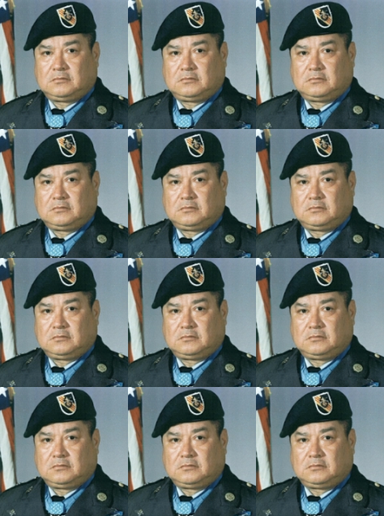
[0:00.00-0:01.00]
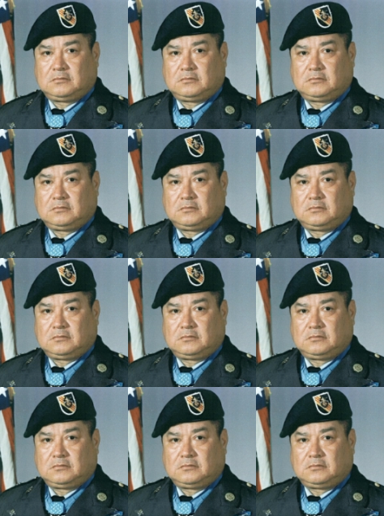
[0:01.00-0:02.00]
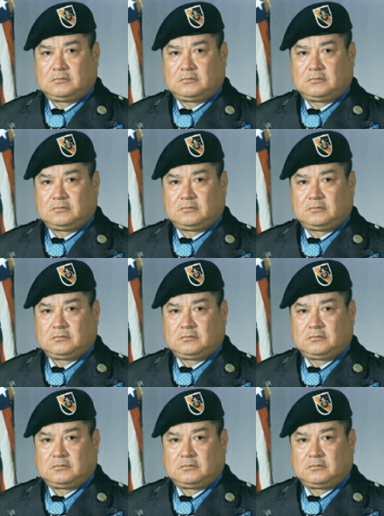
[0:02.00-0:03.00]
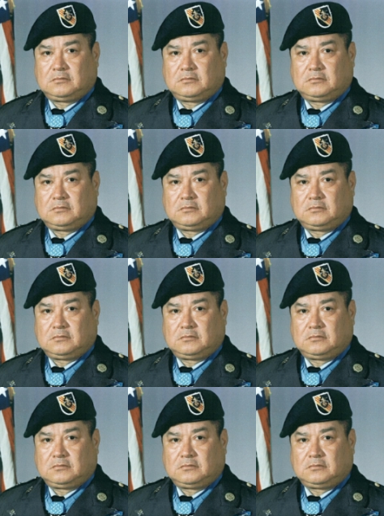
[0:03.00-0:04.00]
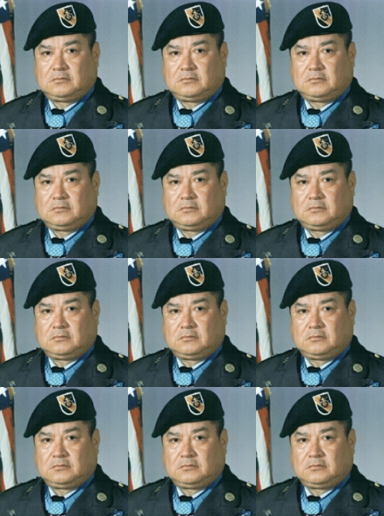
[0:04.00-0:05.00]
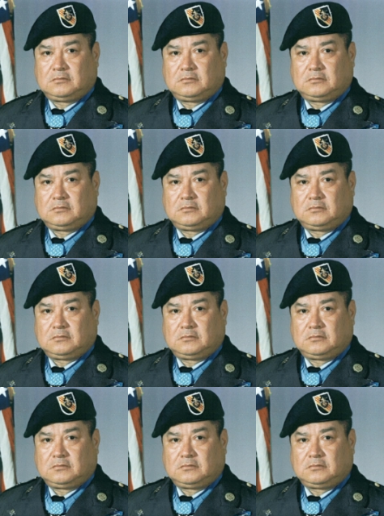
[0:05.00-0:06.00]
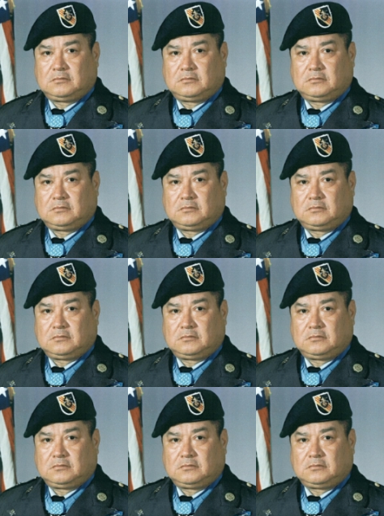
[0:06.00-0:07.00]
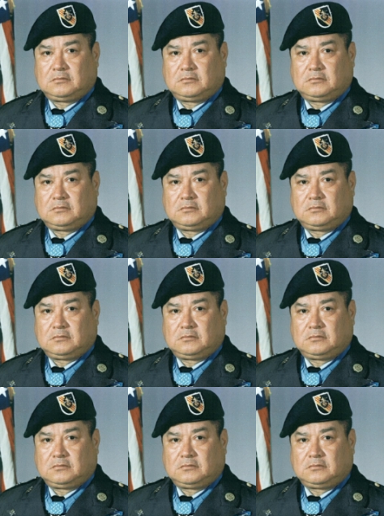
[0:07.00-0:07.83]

This is a still picture; no speech is visible.